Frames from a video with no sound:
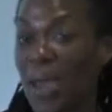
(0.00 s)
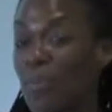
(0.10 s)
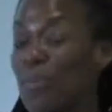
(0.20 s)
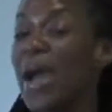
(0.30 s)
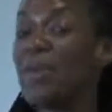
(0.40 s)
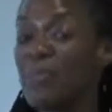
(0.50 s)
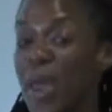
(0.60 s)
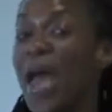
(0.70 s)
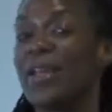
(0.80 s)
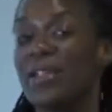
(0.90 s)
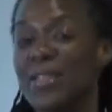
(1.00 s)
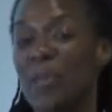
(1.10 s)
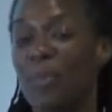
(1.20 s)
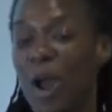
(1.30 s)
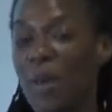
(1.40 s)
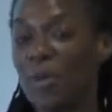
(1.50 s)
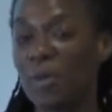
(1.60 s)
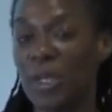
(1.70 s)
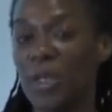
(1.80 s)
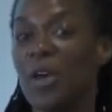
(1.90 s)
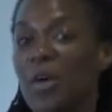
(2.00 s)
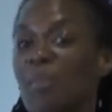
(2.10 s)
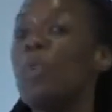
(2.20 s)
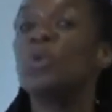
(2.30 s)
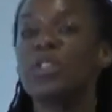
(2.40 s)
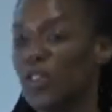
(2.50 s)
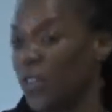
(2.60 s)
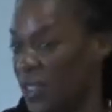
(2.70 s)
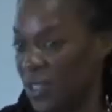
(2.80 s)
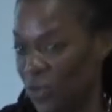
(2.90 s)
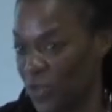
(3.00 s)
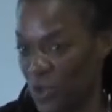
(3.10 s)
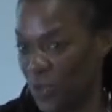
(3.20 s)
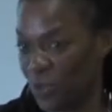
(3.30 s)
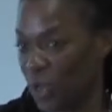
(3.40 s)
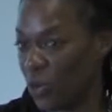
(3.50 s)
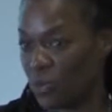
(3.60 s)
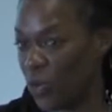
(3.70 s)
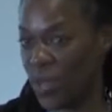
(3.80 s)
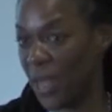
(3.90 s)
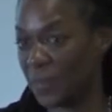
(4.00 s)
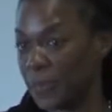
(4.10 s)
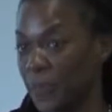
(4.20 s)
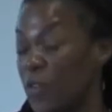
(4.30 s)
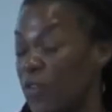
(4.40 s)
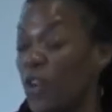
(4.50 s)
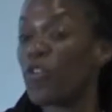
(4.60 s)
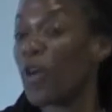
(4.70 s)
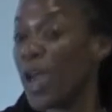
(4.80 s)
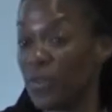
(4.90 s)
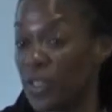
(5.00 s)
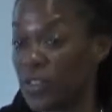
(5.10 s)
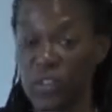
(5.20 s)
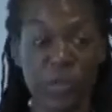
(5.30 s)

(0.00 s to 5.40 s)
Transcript: My bet is that probably most of us in the room don't know that for a variety of reasons.